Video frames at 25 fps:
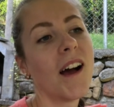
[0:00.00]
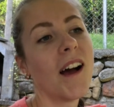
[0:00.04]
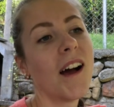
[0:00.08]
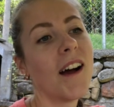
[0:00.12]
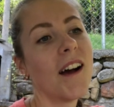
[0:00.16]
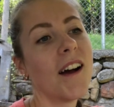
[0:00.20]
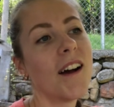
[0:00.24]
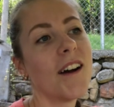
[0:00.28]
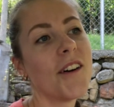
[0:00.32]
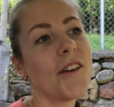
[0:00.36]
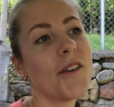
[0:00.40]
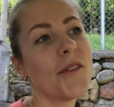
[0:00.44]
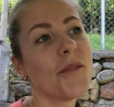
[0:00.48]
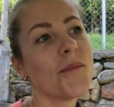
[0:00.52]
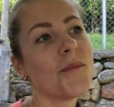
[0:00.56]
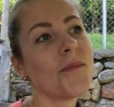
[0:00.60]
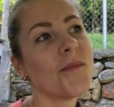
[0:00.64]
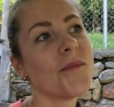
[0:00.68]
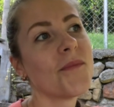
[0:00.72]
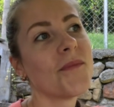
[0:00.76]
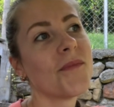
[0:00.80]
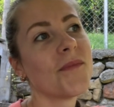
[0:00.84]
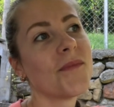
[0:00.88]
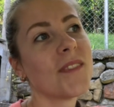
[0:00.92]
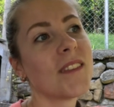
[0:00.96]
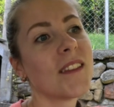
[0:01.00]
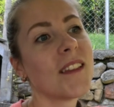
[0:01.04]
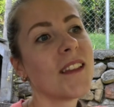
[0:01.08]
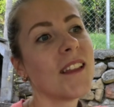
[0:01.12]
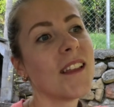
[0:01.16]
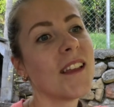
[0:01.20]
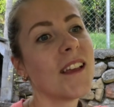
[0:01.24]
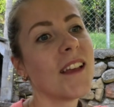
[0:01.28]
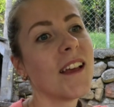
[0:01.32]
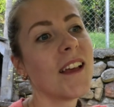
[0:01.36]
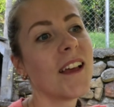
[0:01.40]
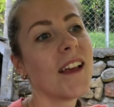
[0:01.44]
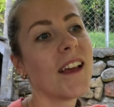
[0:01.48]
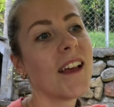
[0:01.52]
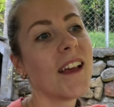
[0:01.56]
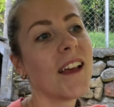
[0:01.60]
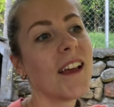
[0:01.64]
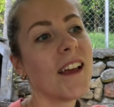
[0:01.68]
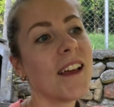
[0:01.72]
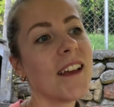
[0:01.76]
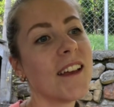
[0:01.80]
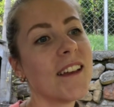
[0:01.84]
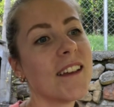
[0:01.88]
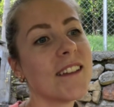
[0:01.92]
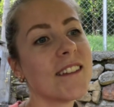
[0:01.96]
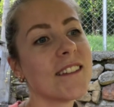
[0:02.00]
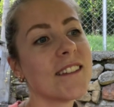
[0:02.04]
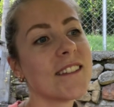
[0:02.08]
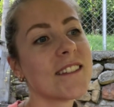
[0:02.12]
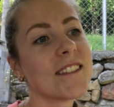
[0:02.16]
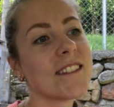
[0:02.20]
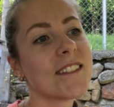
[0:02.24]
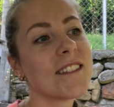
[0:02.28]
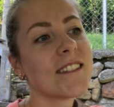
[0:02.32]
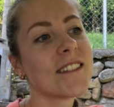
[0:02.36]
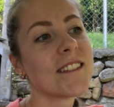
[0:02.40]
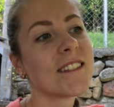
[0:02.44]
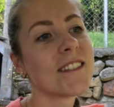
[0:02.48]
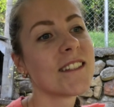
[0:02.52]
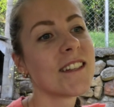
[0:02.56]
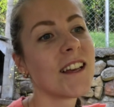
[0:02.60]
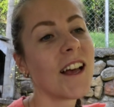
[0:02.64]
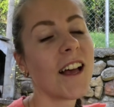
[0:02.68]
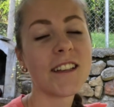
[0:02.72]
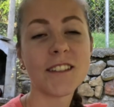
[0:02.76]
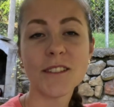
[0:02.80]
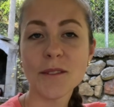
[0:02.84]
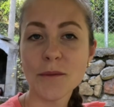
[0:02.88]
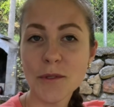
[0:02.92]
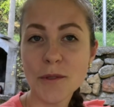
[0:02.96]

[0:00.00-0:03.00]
And as